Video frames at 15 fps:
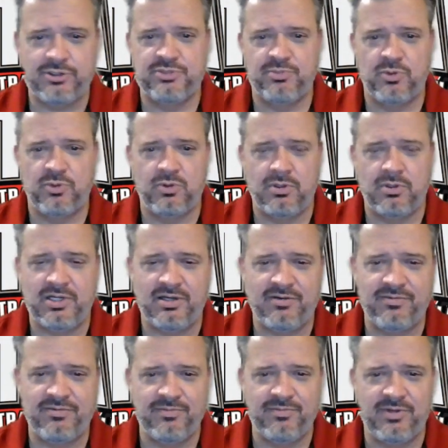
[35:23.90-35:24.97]
more
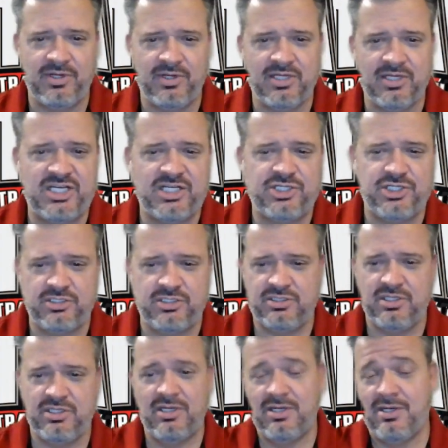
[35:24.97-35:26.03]
concessions.
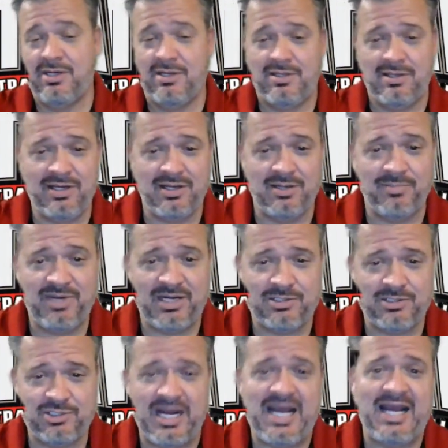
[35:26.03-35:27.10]
They're getting a better
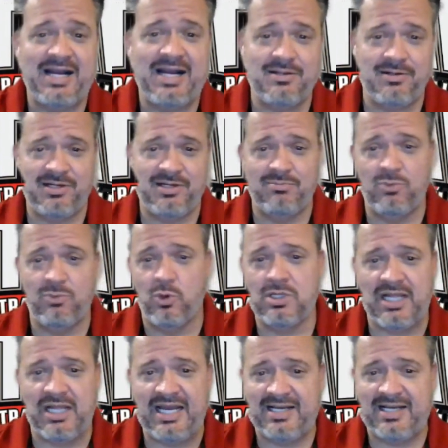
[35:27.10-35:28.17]
track. They're getting more
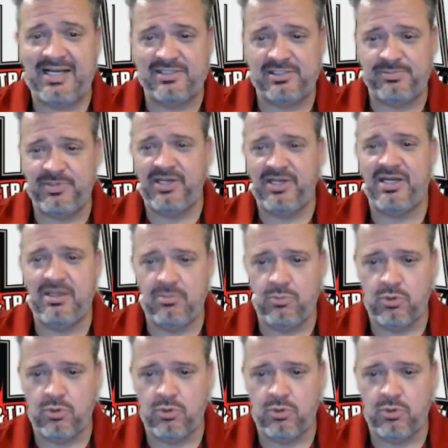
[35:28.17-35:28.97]
classes, paying out more